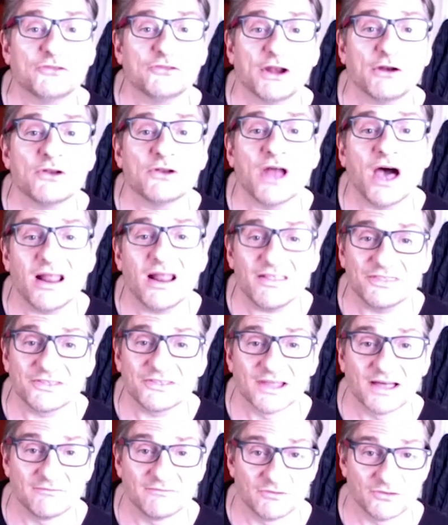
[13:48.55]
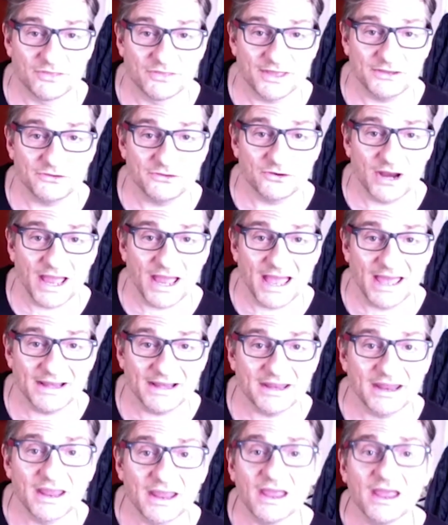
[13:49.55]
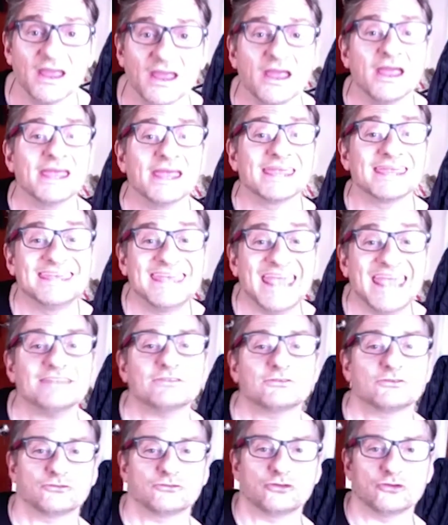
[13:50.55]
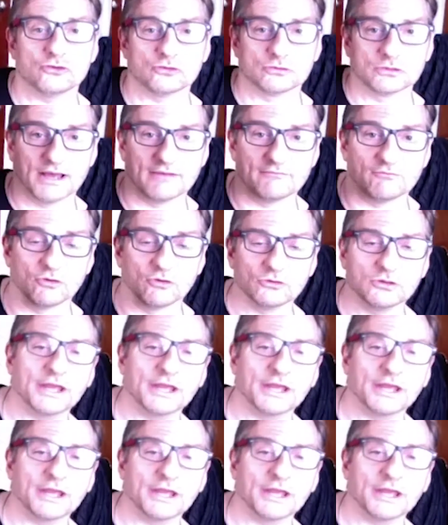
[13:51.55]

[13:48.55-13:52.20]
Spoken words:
that are not at the level that you're at get to your level.